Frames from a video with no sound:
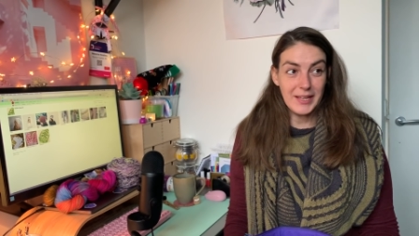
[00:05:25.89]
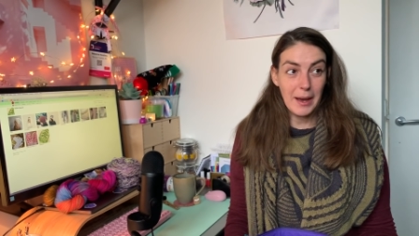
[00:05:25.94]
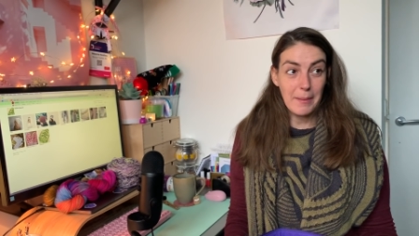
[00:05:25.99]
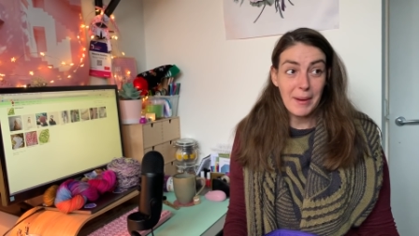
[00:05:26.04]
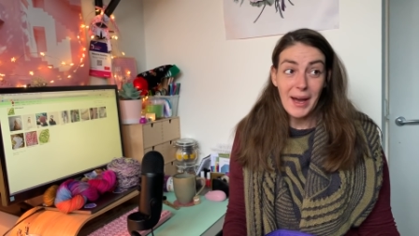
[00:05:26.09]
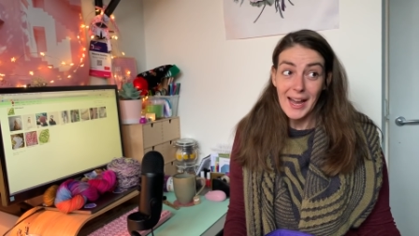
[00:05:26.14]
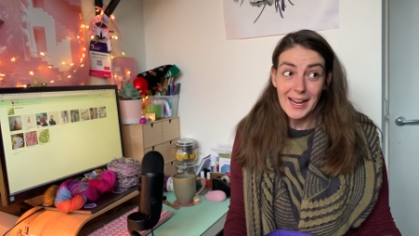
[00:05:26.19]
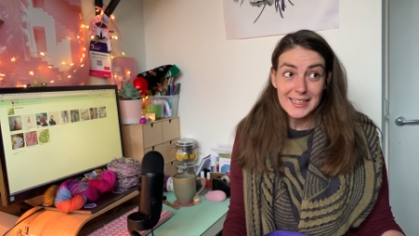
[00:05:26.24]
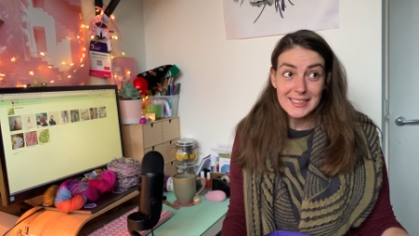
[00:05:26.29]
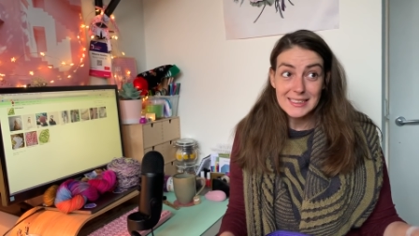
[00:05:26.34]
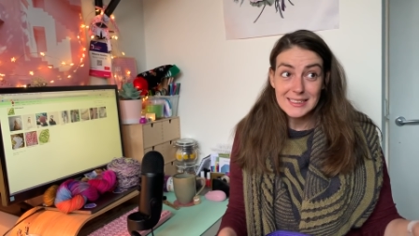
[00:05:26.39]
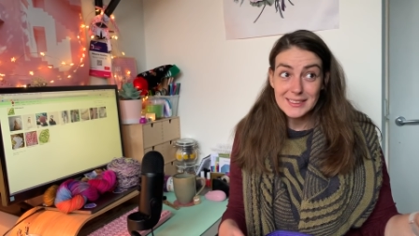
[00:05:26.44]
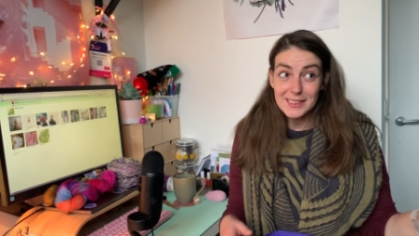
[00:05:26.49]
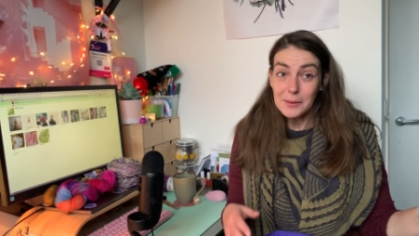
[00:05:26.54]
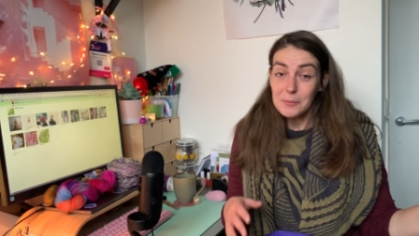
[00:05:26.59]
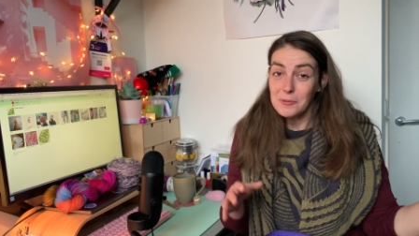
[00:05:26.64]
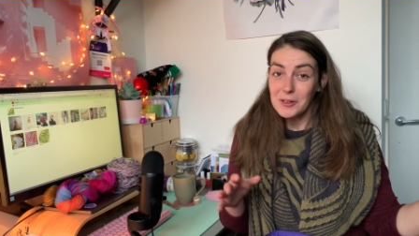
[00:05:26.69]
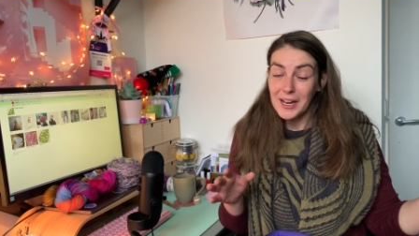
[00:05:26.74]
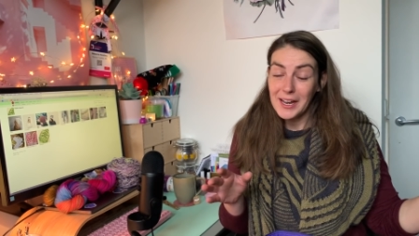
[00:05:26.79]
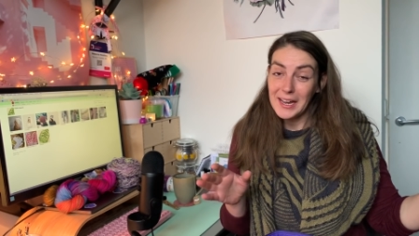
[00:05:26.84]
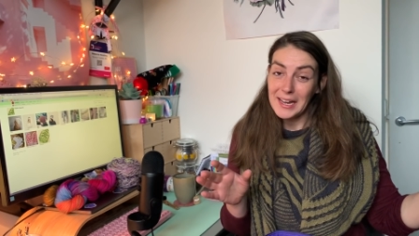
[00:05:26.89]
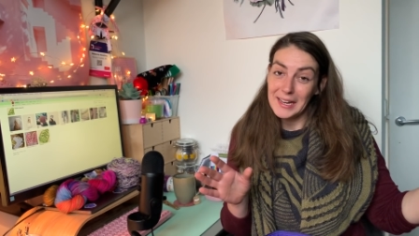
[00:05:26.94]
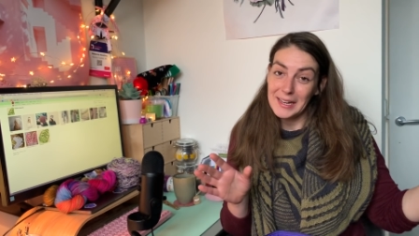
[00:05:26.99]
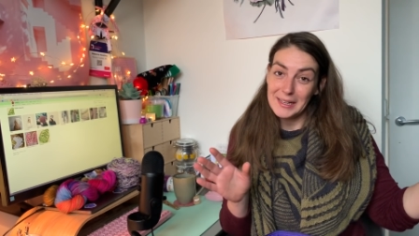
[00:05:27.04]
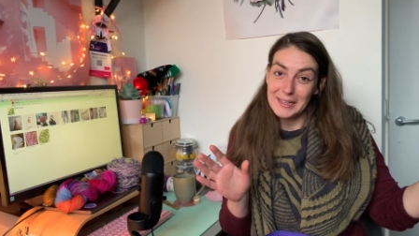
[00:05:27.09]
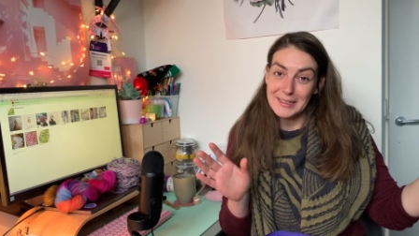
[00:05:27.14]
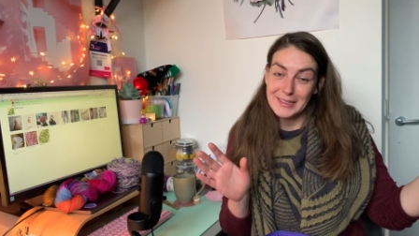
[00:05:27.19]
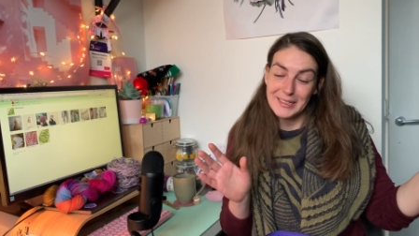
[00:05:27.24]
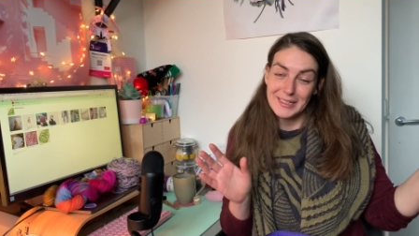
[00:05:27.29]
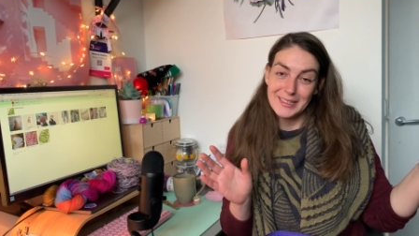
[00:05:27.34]
bag is somewhere,
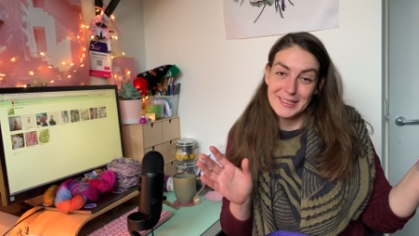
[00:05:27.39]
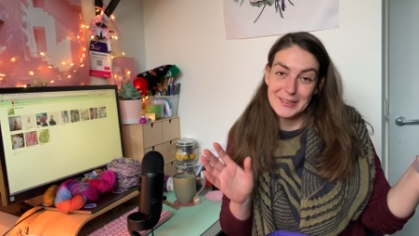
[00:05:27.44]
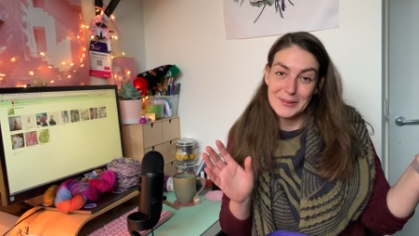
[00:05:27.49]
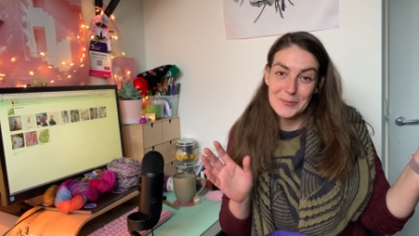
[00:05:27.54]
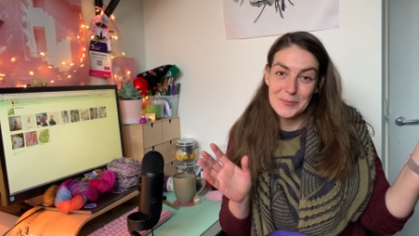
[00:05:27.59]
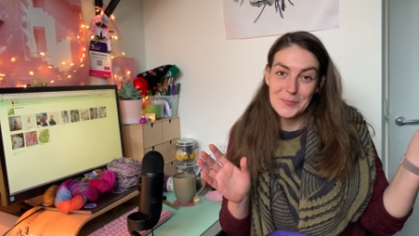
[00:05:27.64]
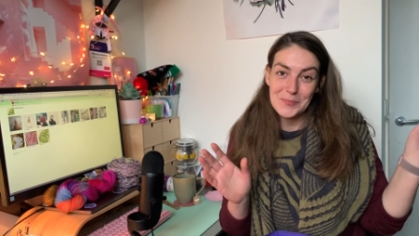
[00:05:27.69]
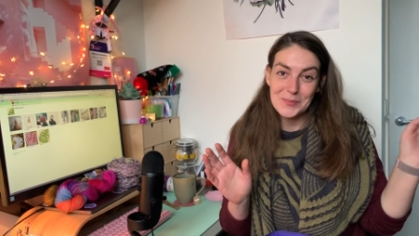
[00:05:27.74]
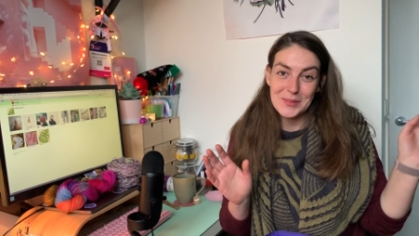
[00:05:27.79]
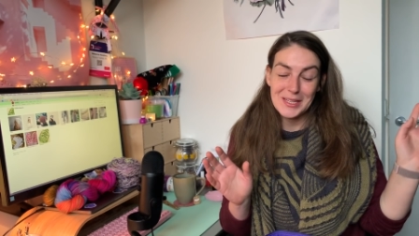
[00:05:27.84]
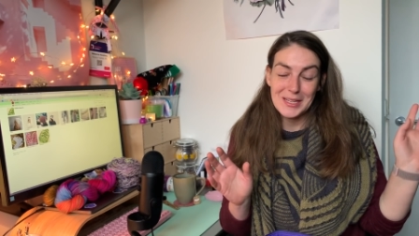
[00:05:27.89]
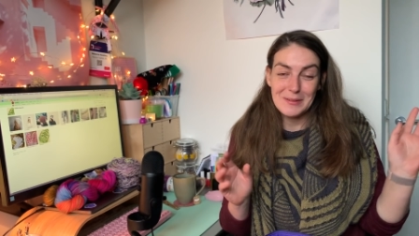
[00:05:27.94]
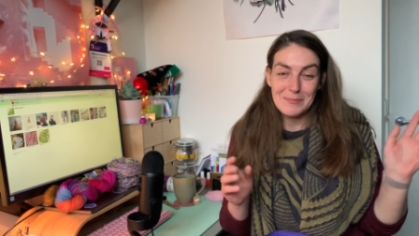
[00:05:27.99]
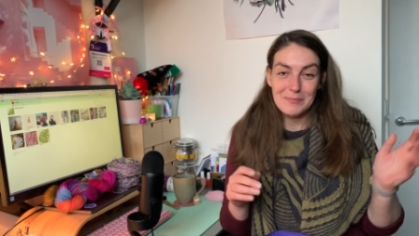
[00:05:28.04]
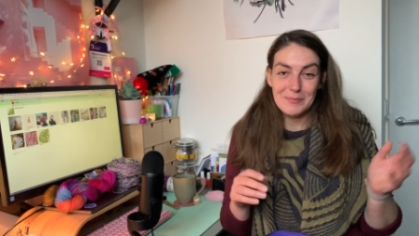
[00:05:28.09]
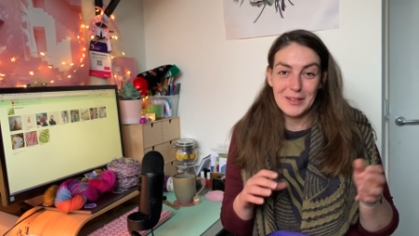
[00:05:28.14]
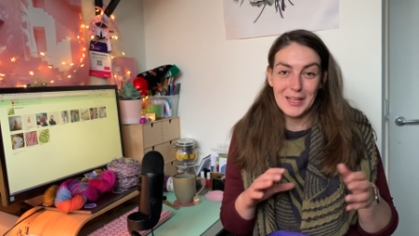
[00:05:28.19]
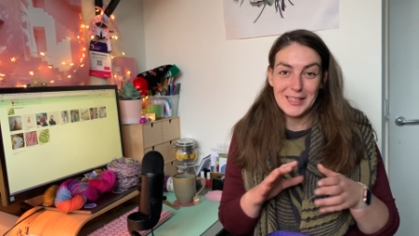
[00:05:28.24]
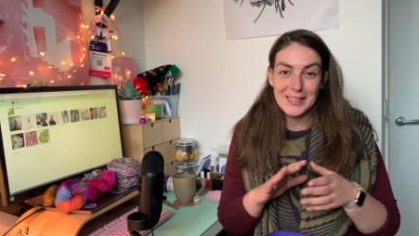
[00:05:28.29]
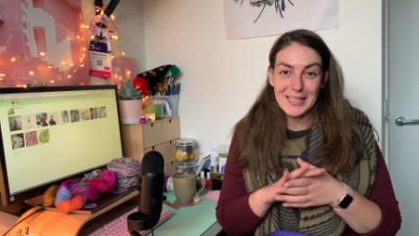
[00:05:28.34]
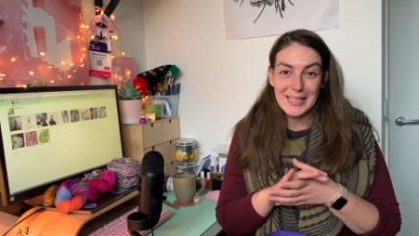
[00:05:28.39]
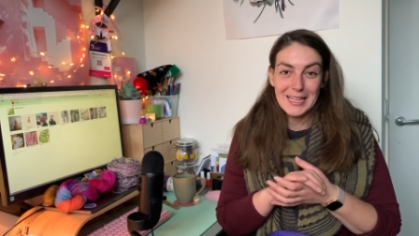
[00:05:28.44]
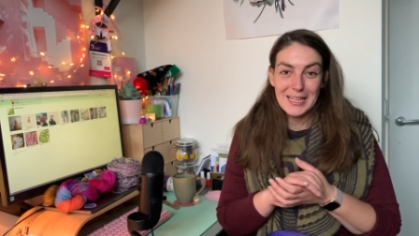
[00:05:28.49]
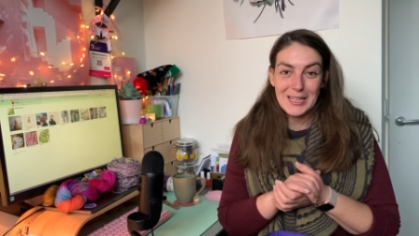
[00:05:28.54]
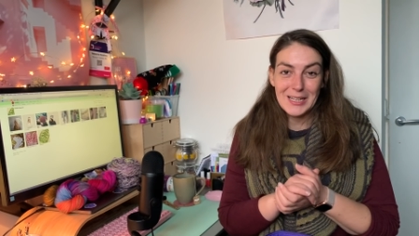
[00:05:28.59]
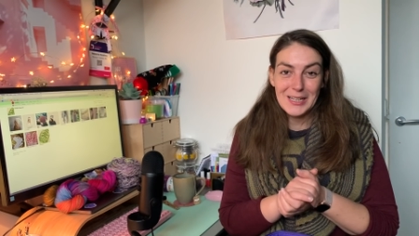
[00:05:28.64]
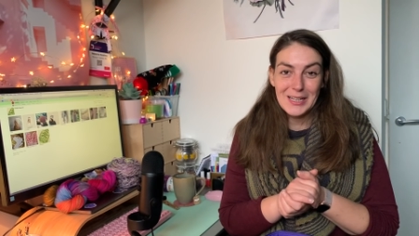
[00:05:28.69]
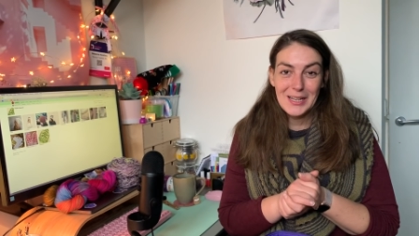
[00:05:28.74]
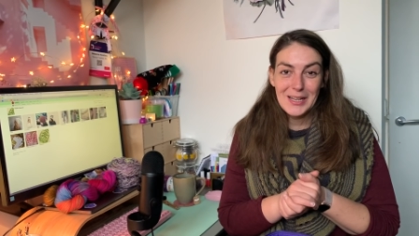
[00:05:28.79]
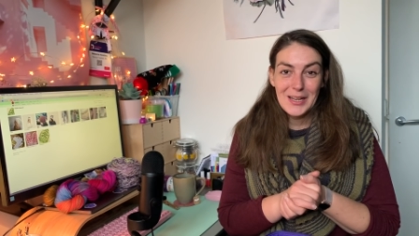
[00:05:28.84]
I
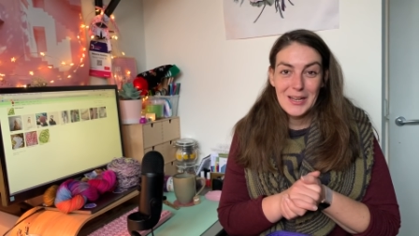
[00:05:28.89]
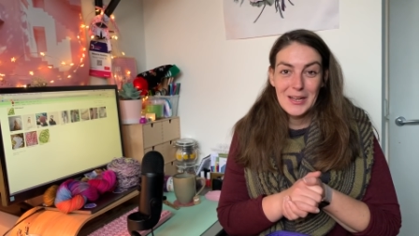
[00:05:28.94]
think,